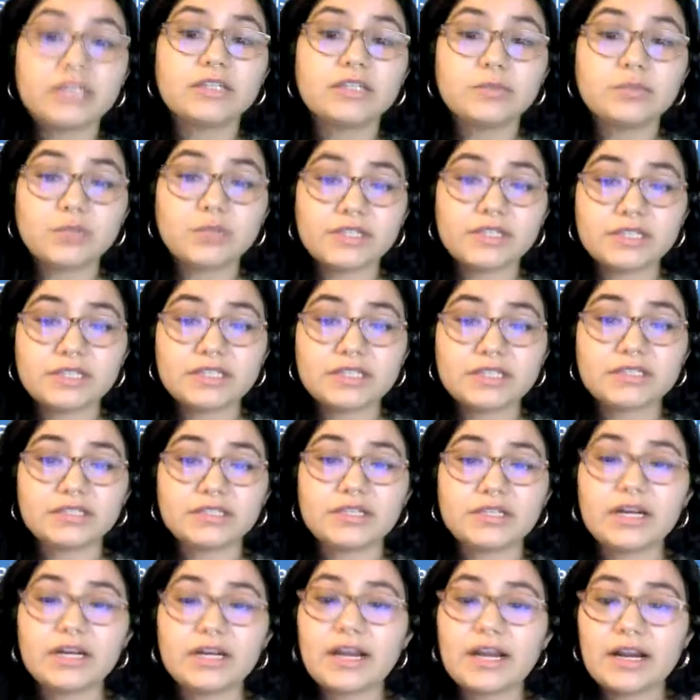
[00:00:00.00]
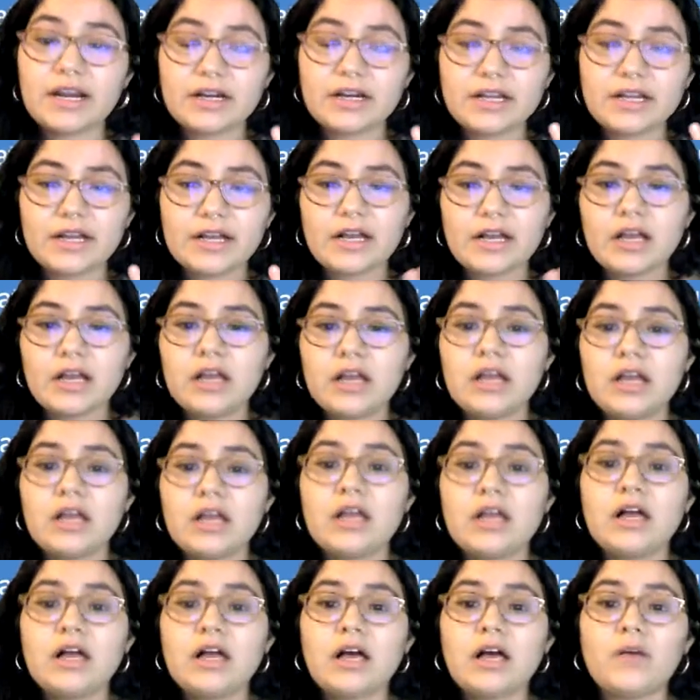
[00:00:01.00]
in a particular area.
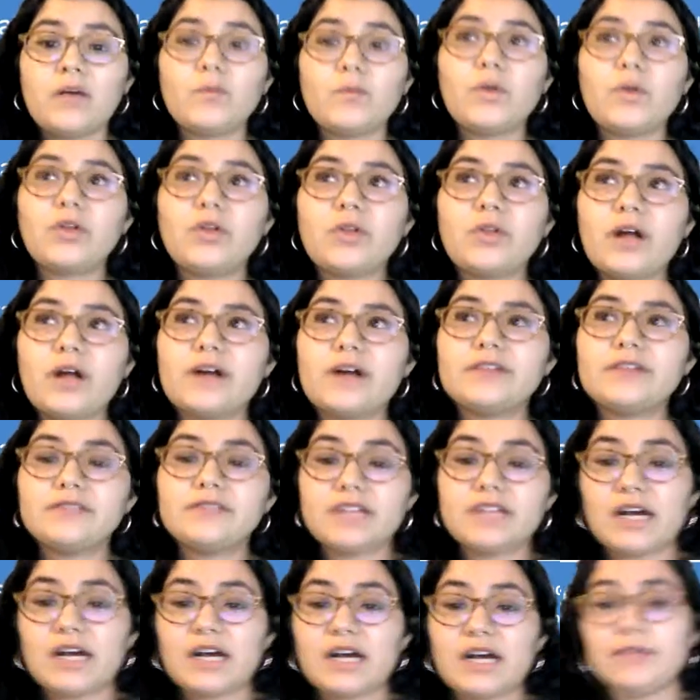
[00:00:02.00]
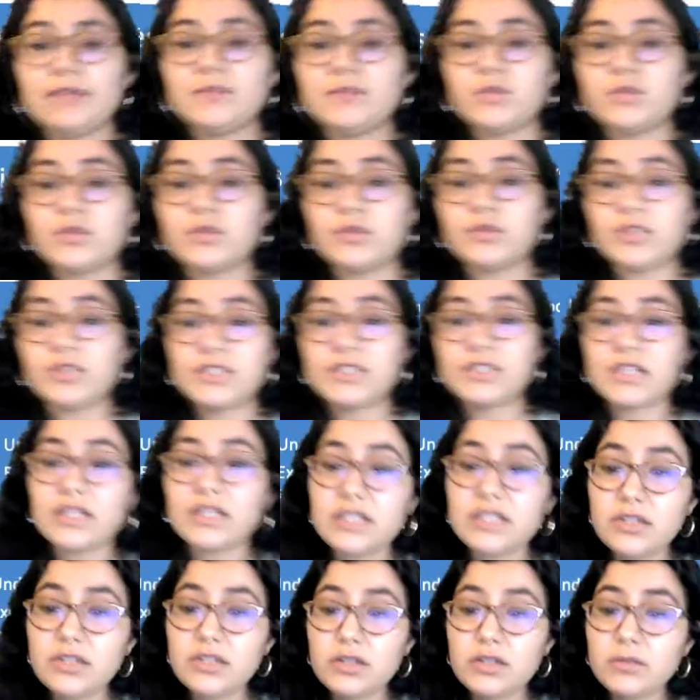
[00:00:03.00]
A lot of times when we're
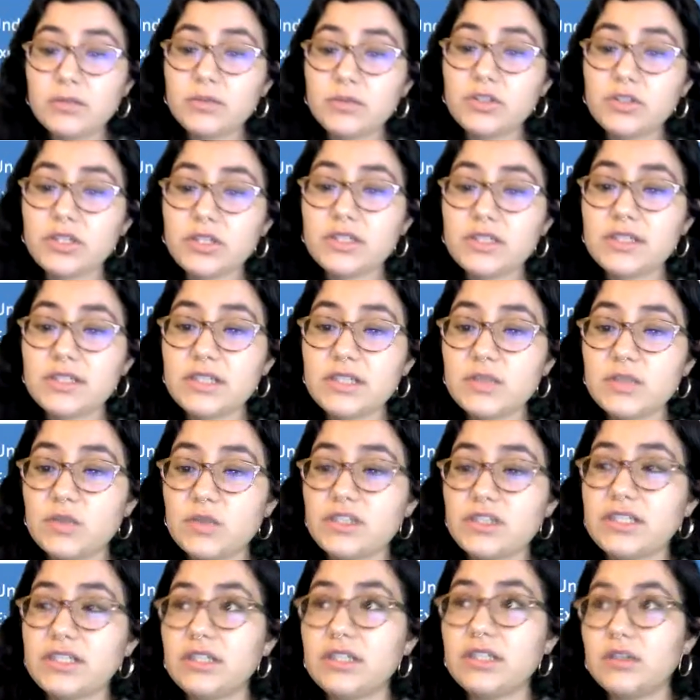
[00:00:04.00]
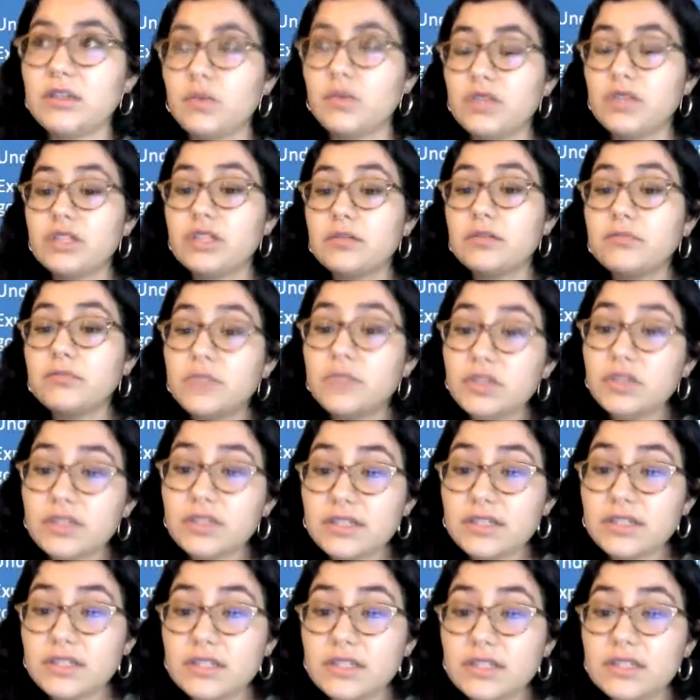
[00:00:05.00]
studying criminal justice, we're dealing with
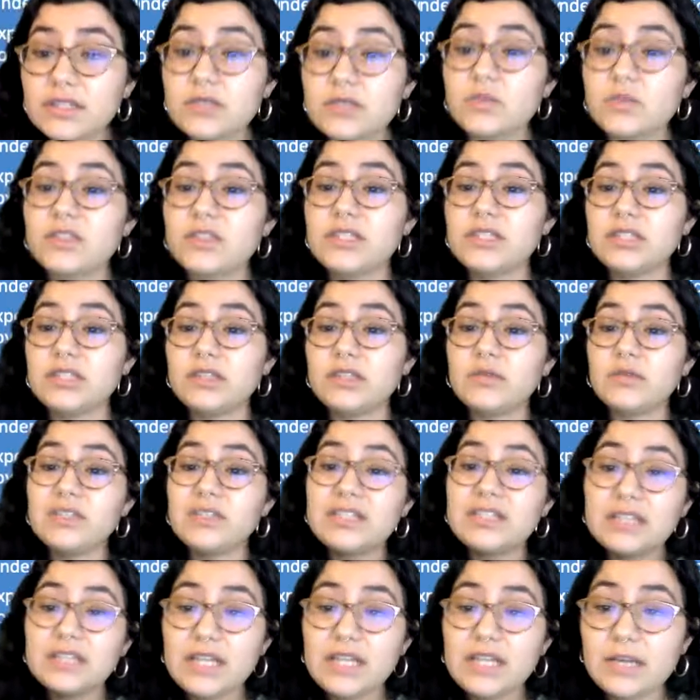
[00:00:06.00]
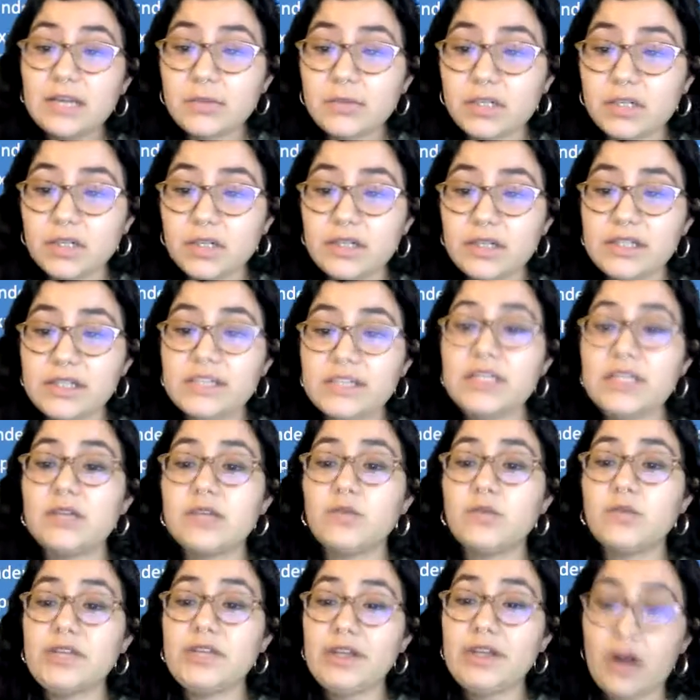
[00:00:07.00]
communities, we're dealing with neighborhoods,
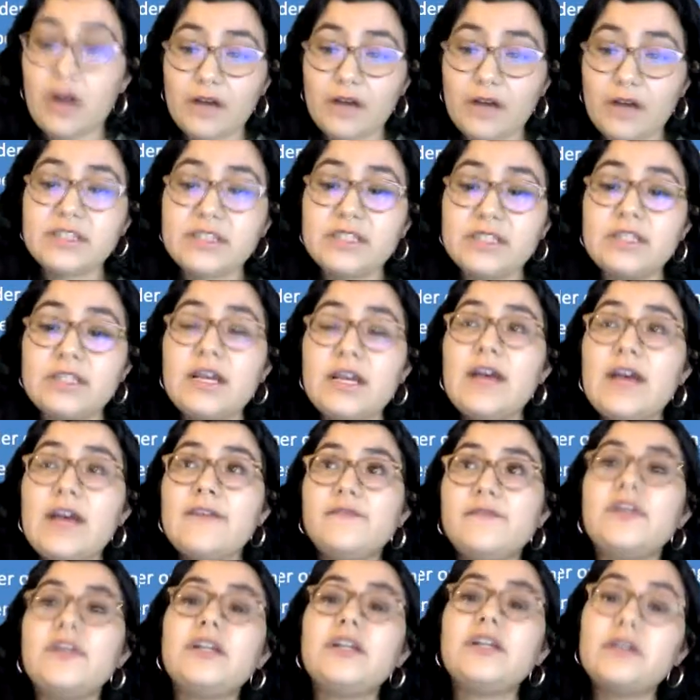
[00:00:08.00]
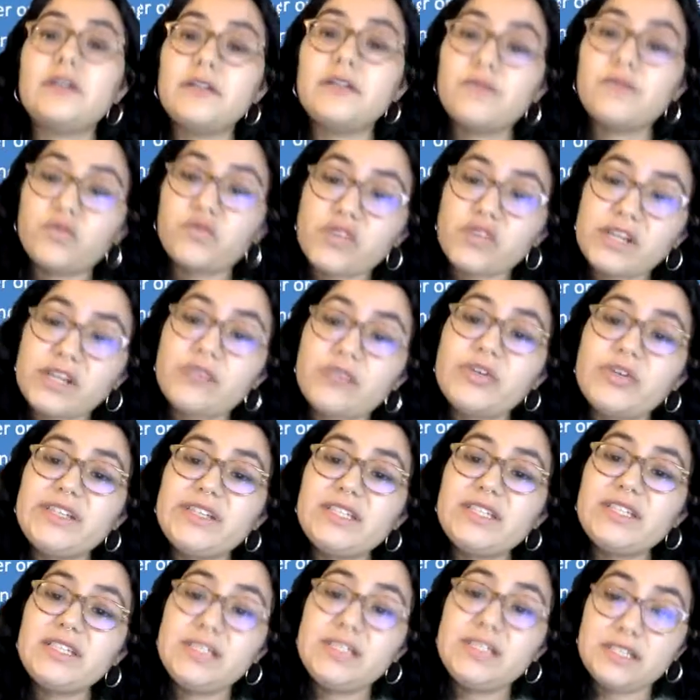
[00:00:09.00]
and we often very
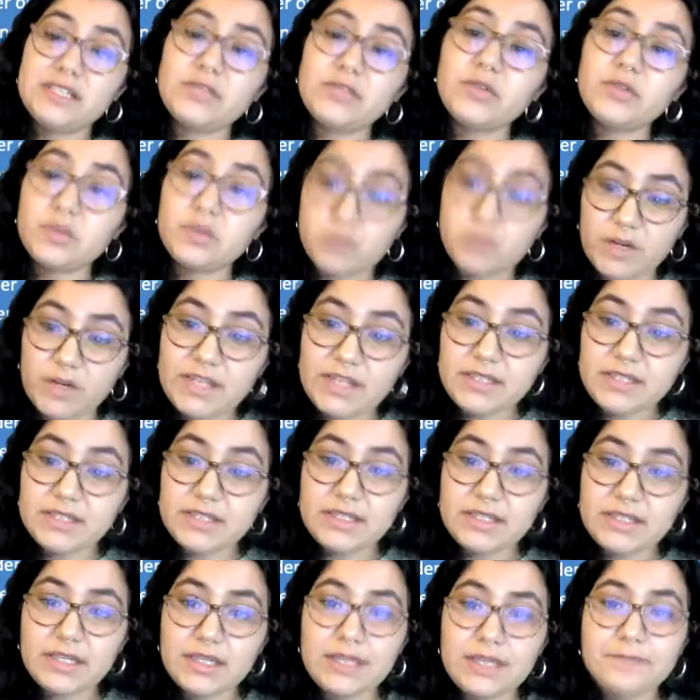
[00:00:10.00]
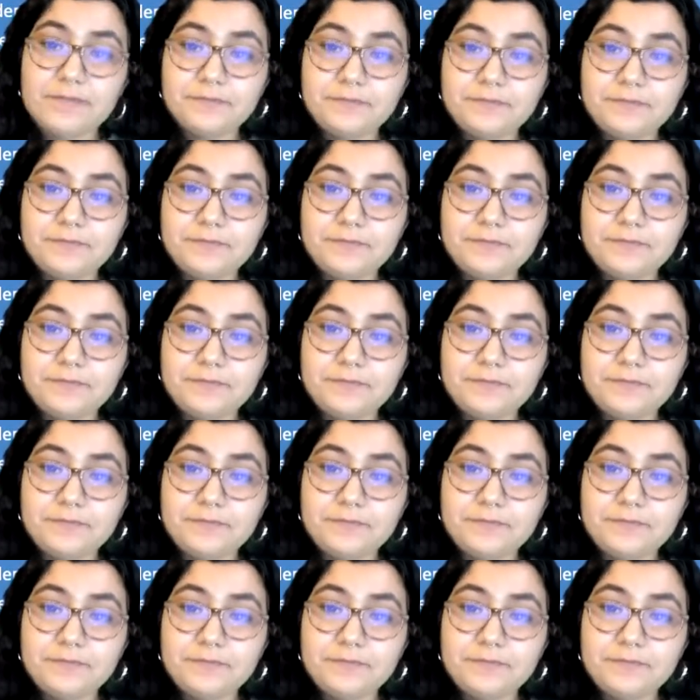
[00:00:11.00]
frequently deal with rates then.